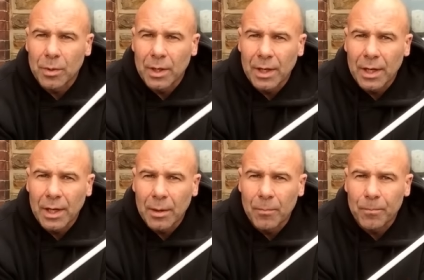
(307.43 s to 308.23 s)
But
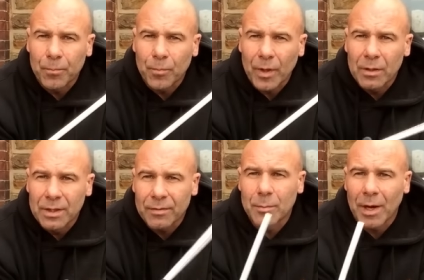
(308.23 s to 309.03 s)
um,
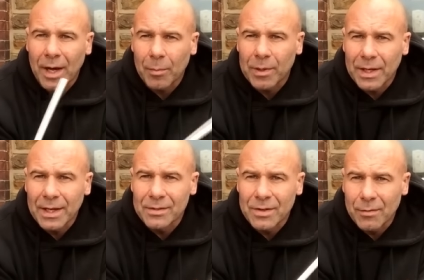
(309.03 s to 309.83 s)
you have to buy
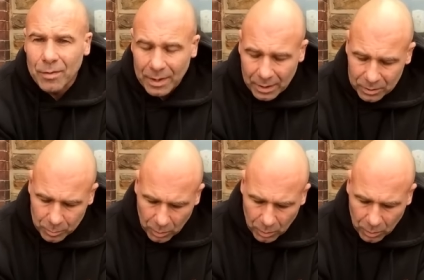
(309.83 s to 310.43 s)
applicator and everything else.